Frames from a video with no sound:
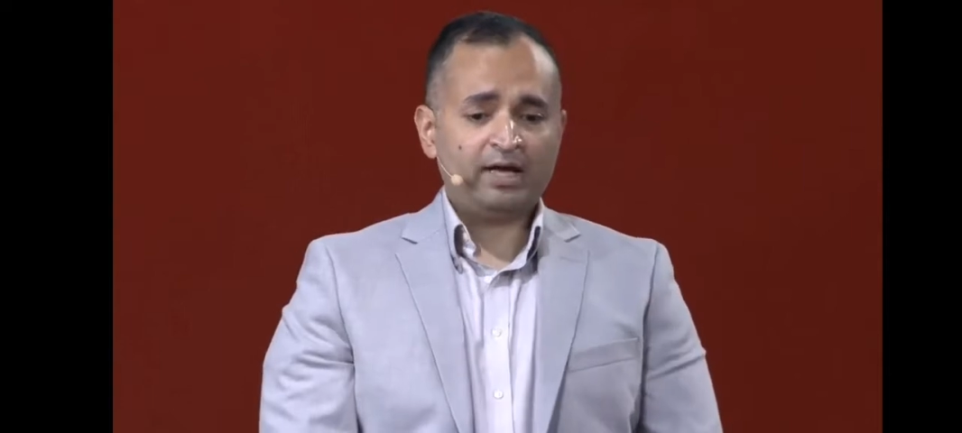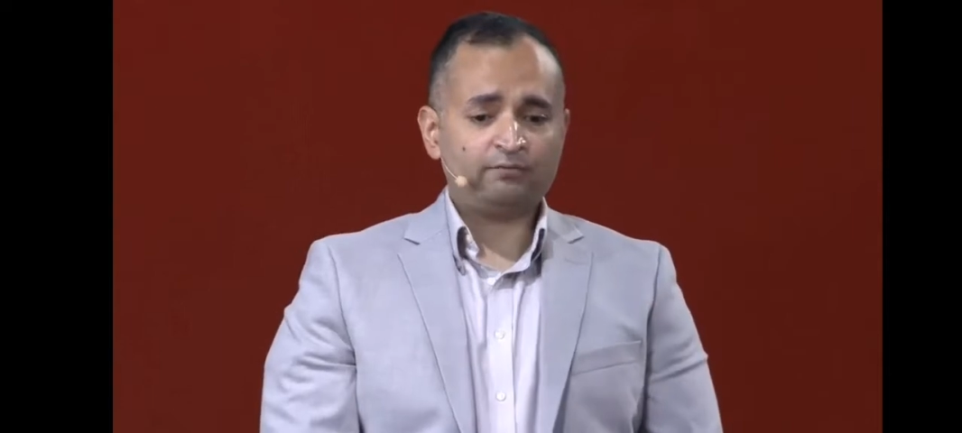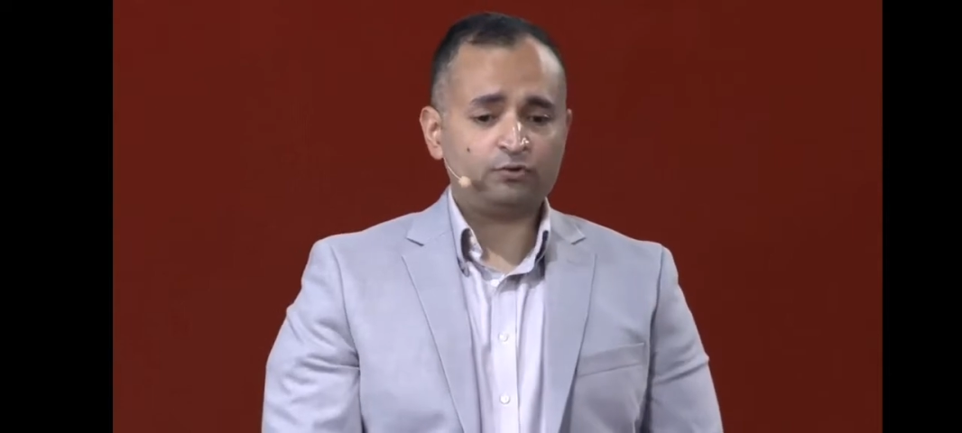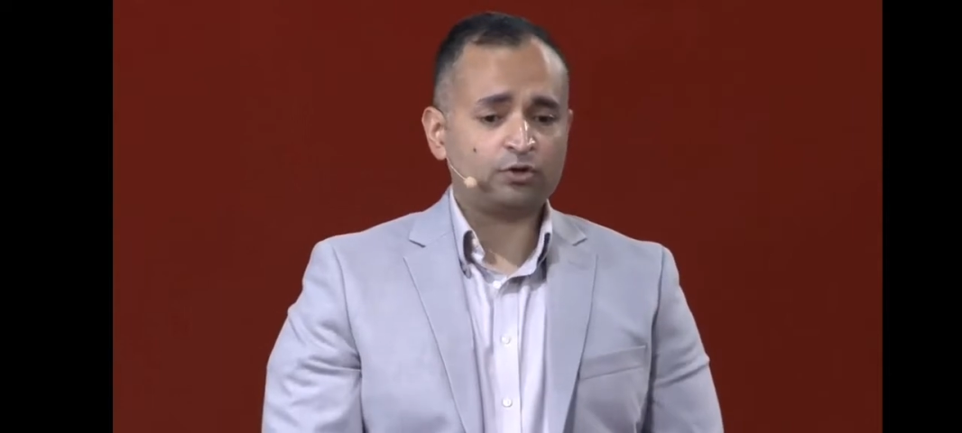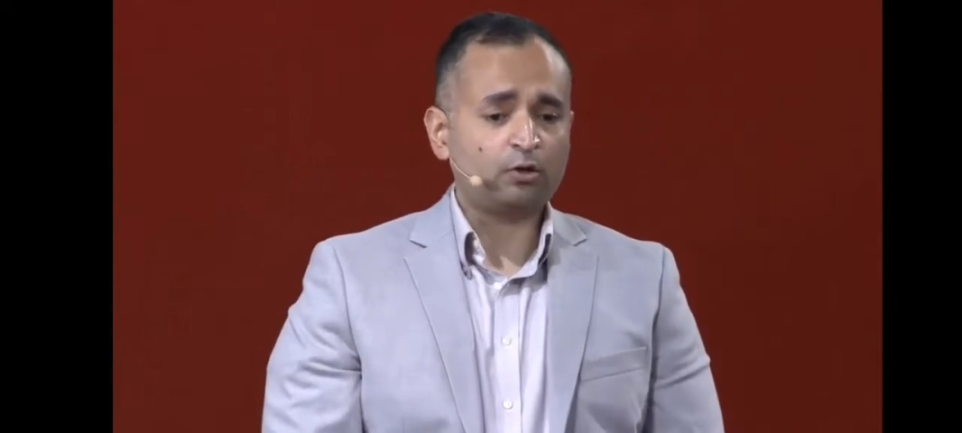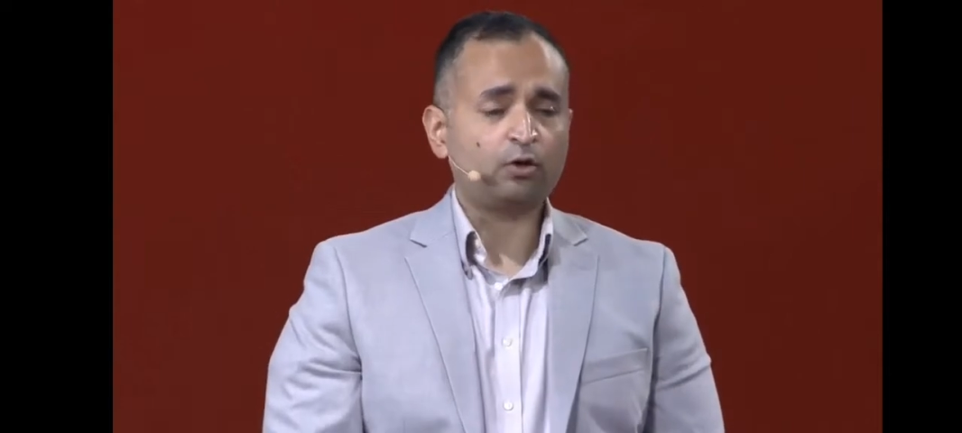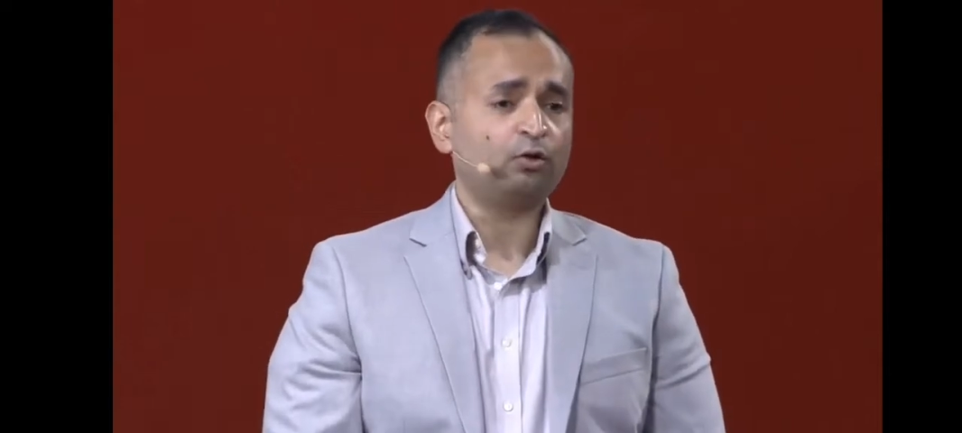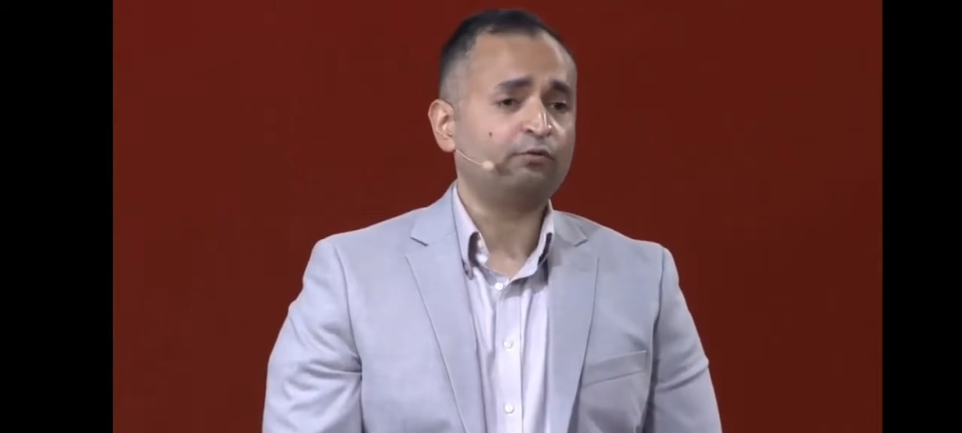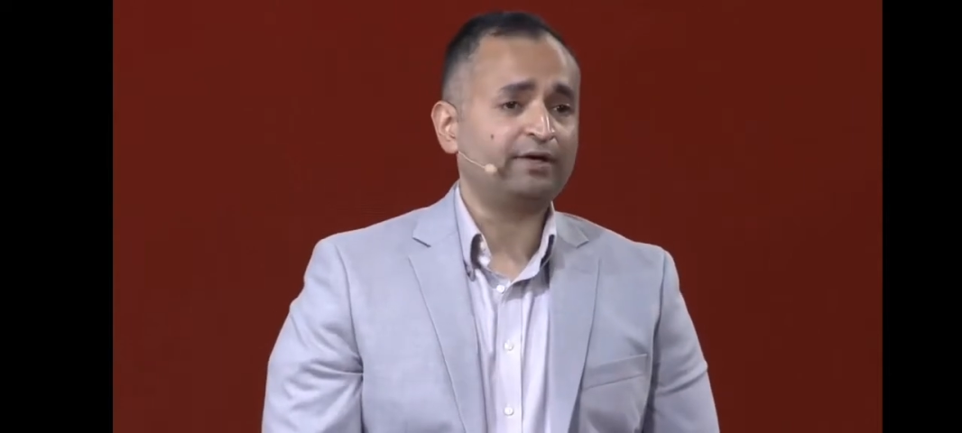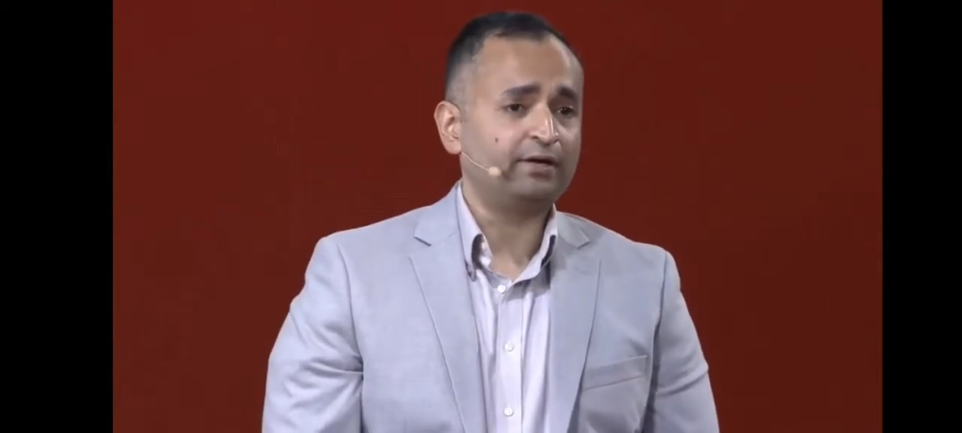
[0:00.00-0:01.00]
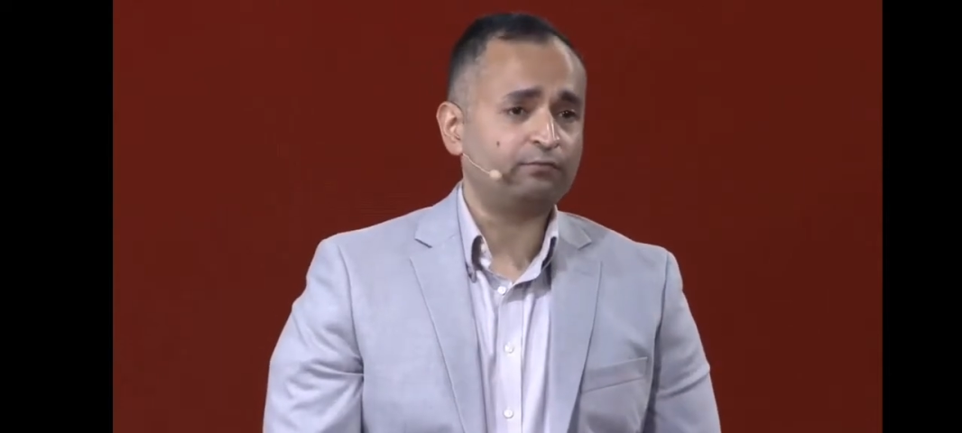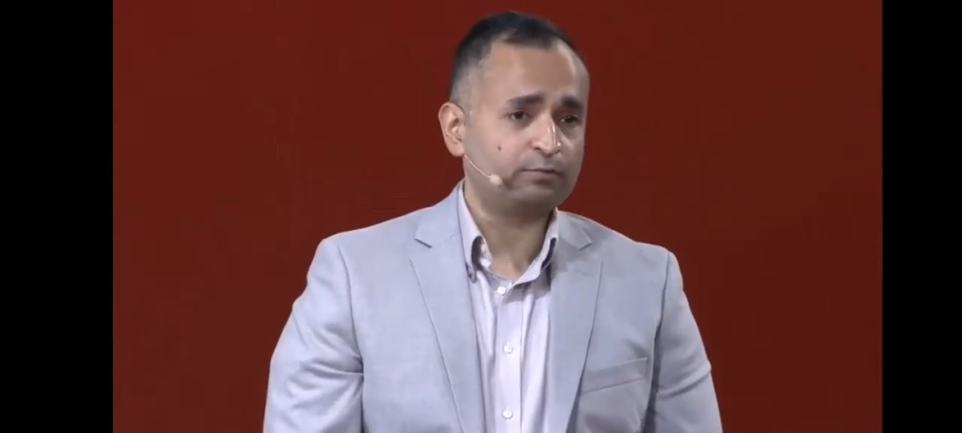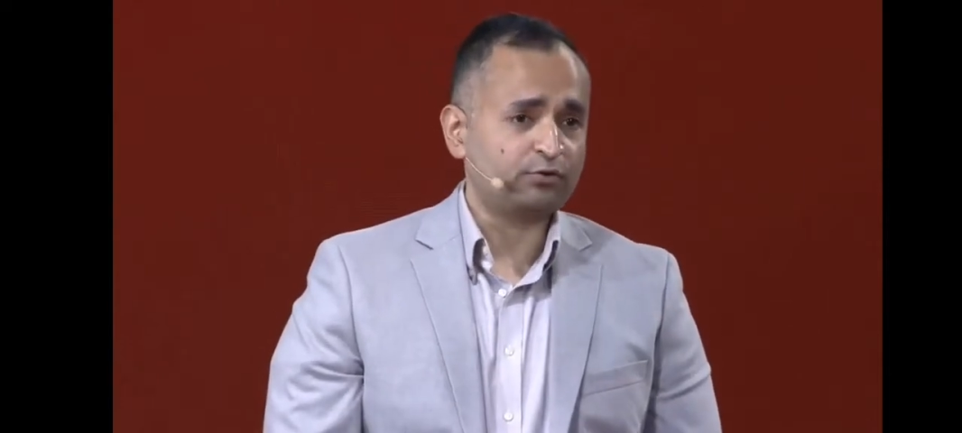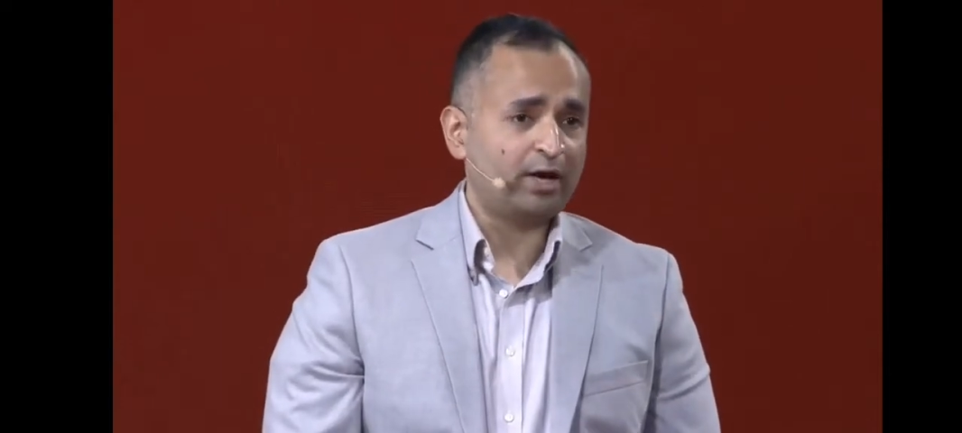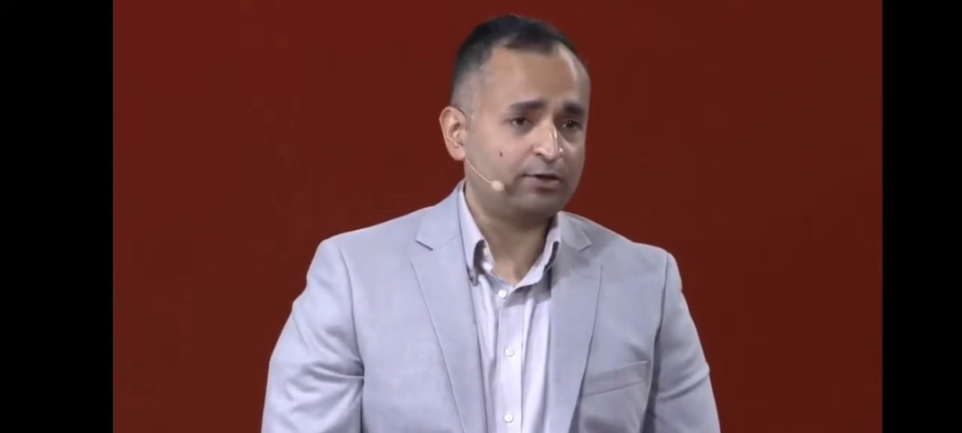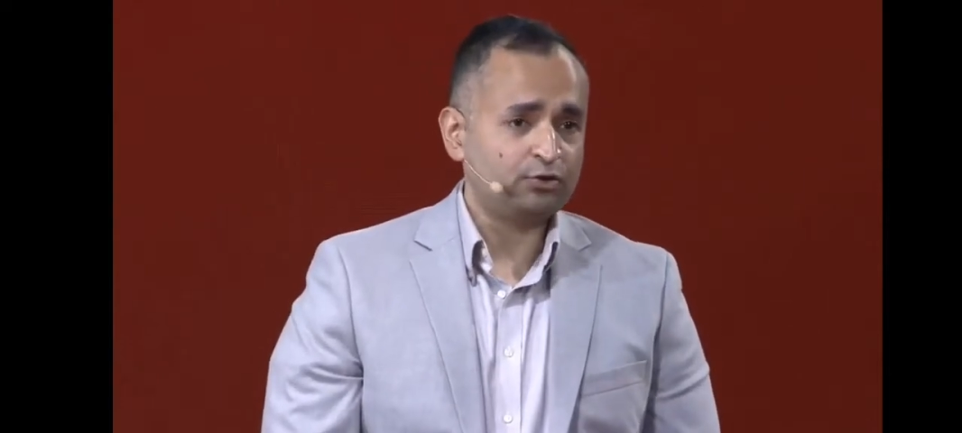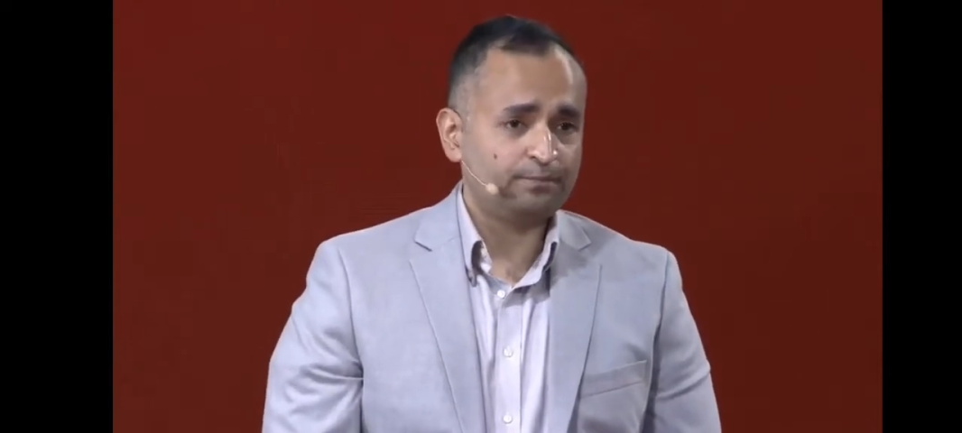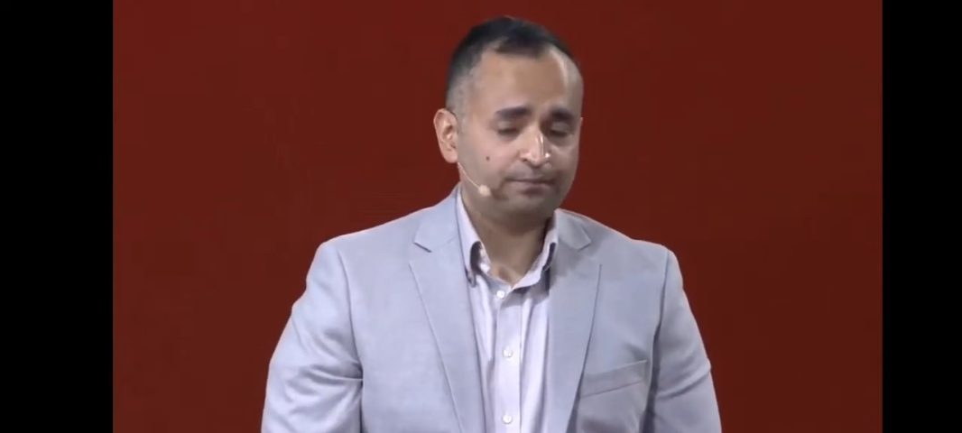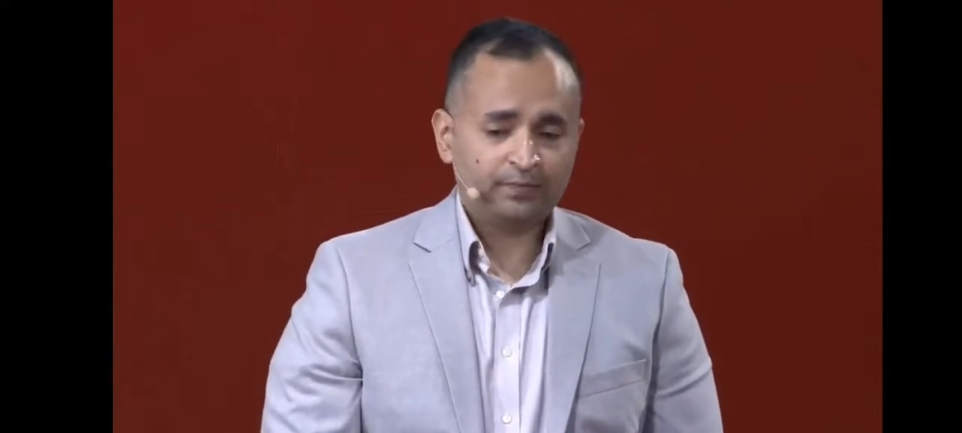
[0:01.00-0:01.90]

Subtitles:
have to start all over again from scratch.